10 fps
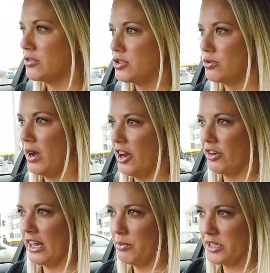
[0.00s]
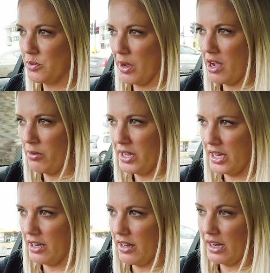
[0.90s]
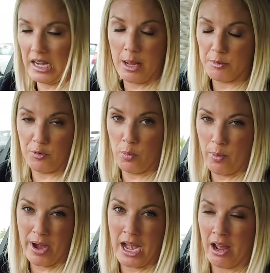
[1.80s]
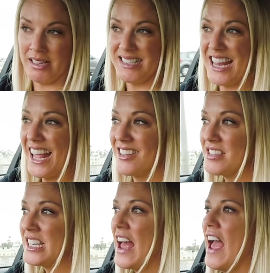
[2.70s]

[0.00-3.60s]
to 100 kilometers per hour in a claimed 4.9 seconds